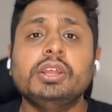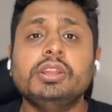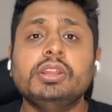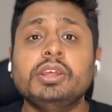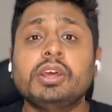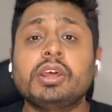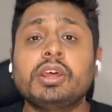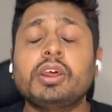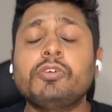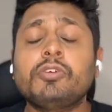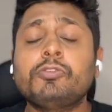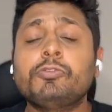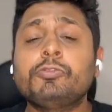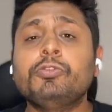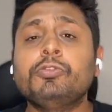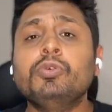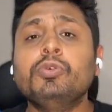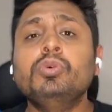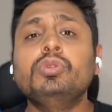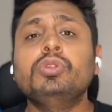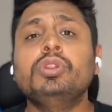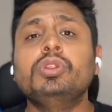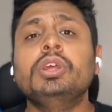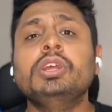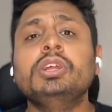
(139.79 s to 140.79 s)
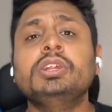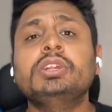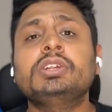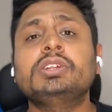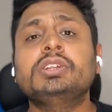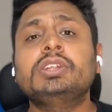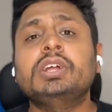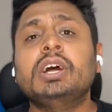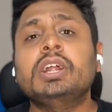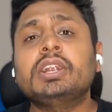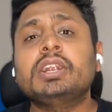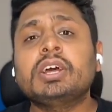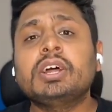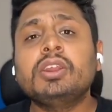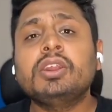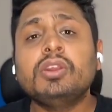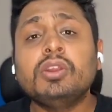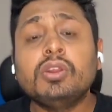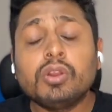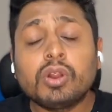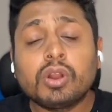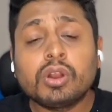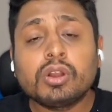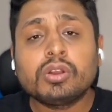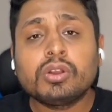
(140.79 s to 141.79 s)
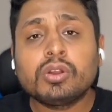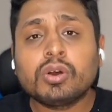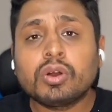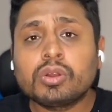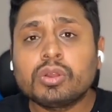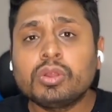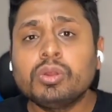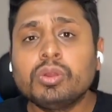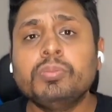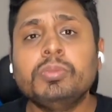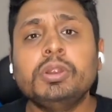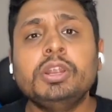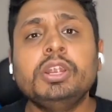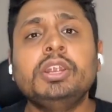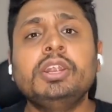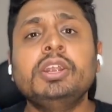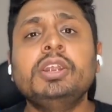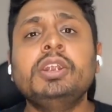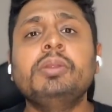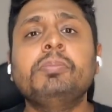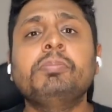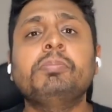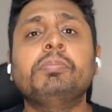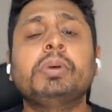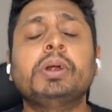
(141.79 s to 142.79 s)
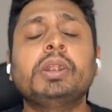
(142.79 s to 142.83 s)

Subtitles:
there are few things that are not documented